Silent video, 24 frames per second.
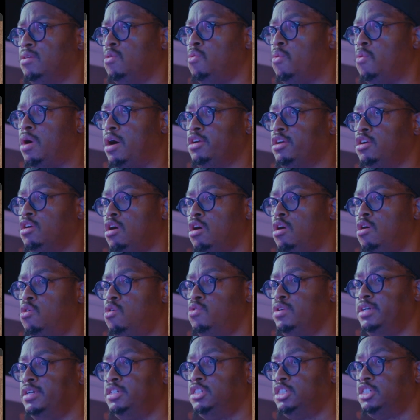while you're
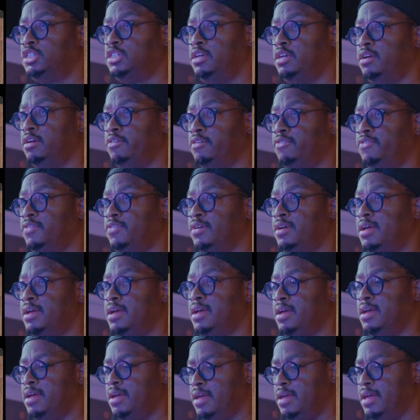holding shift
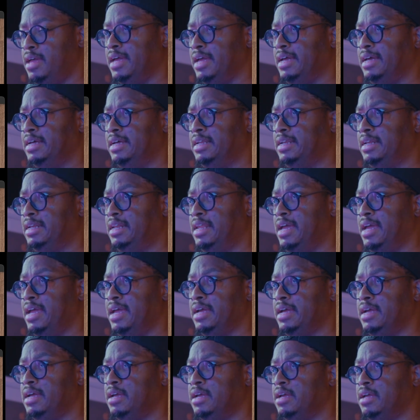and
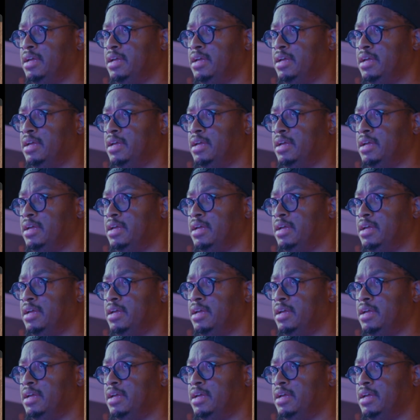click,